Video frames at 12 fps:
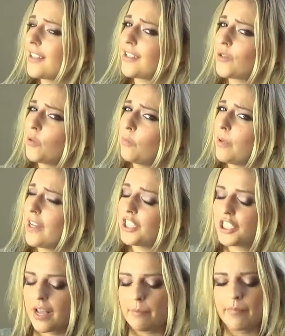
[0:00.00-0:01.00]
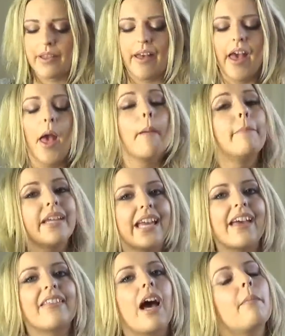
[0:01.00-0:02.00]
it's called Burnished Amber, but
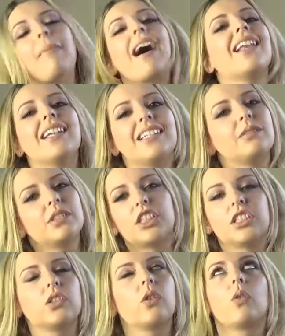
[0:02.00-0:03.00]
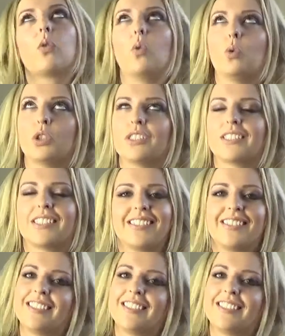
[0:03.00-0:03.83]
yeah, that palette, which is gorgeous.